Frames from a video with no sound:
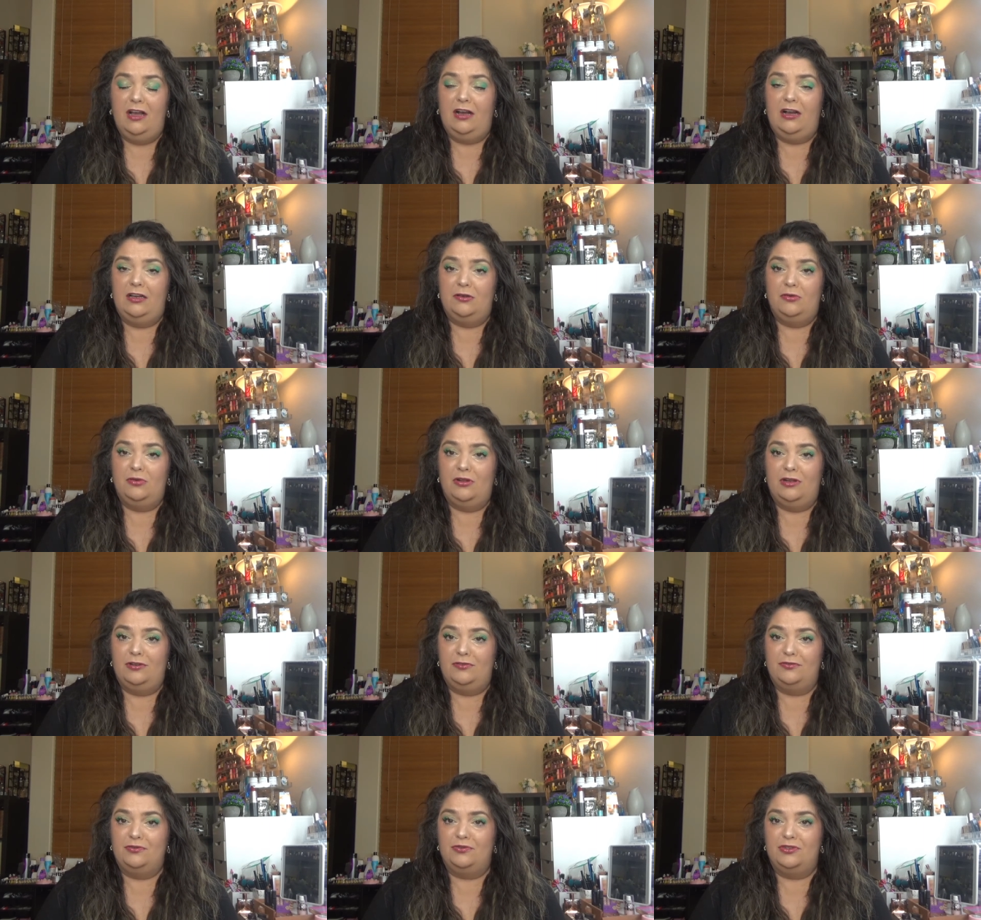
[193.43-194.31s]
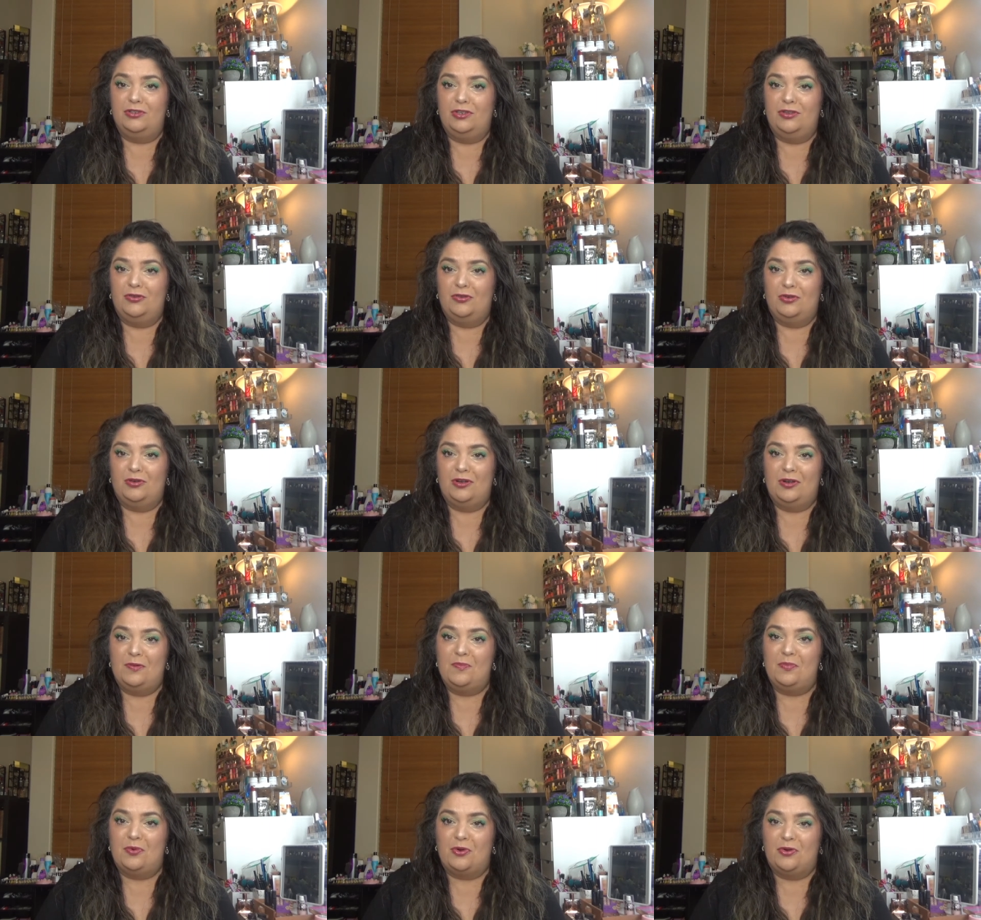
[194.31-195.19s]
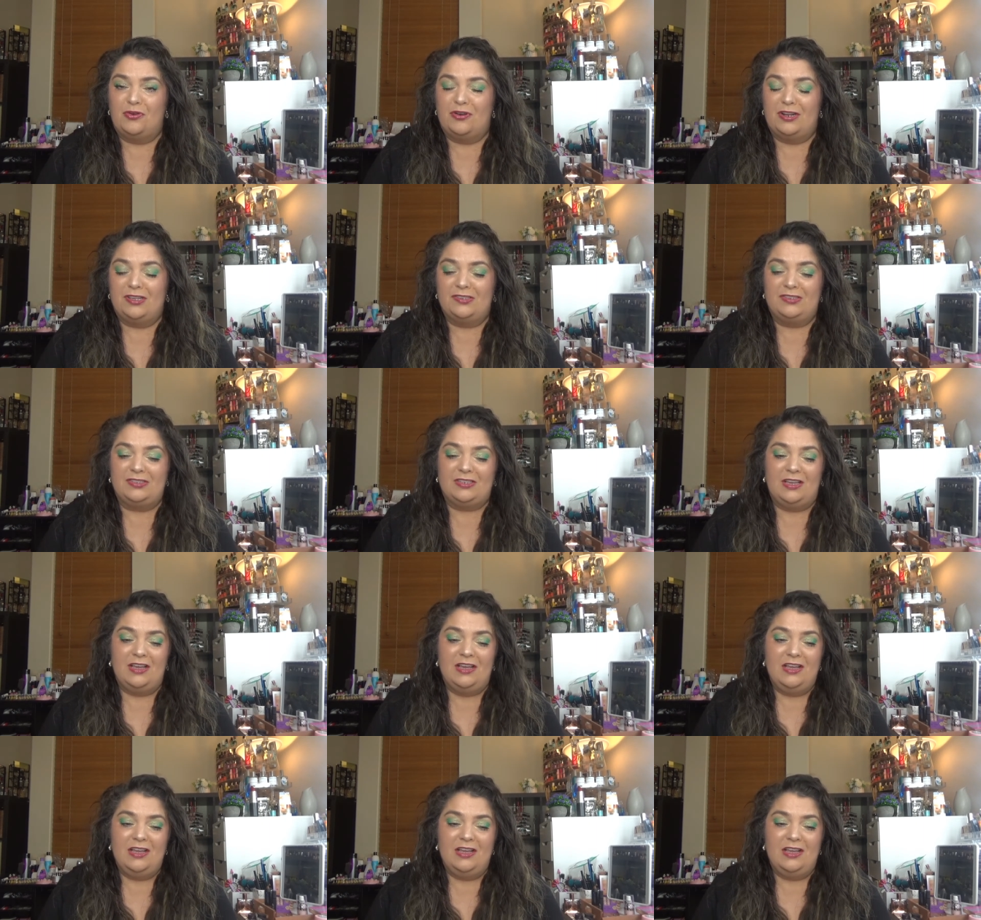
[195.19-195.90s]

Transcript: I would love to see your uh, progress.